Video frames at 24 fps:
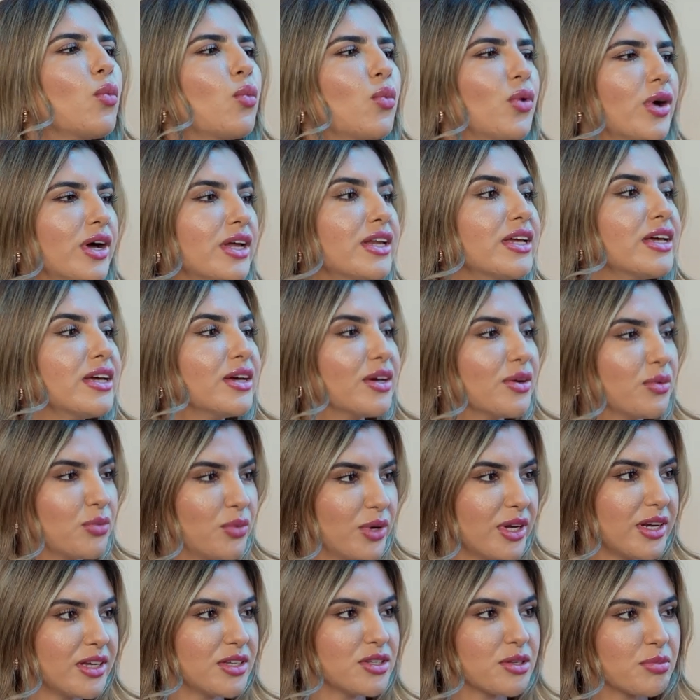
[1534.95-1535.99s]

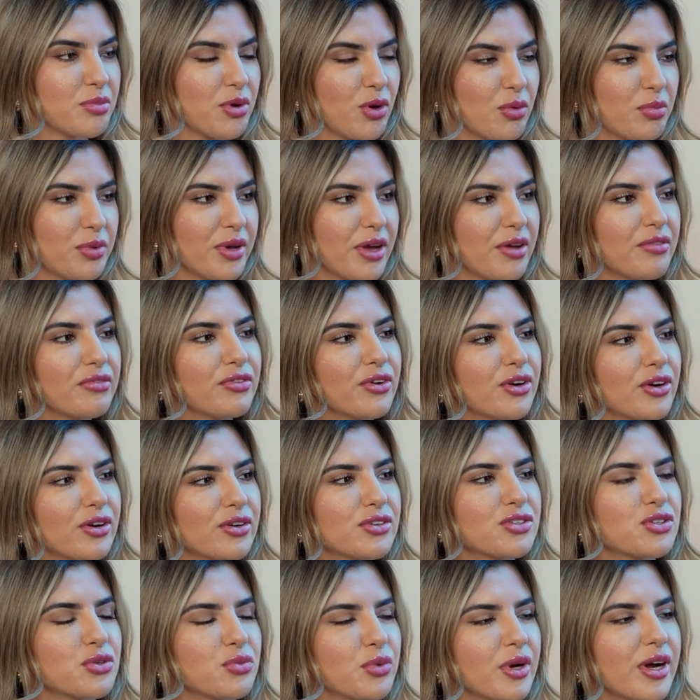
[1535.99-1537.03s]
What is appropriate for her
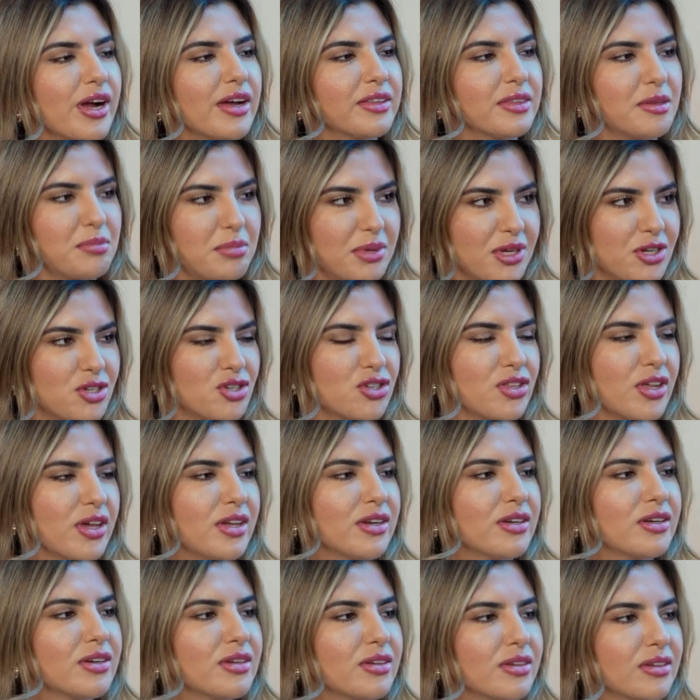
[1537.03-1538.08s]
to wear at the beach
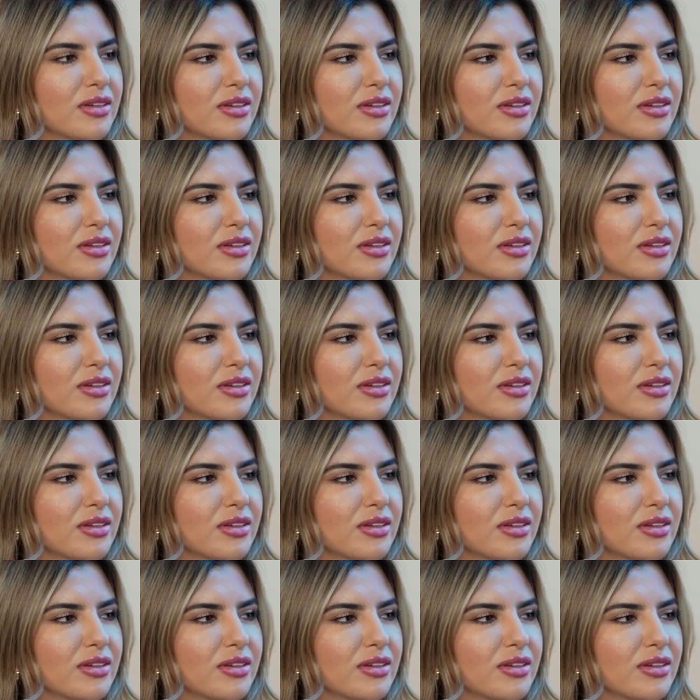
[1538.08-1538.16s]
then?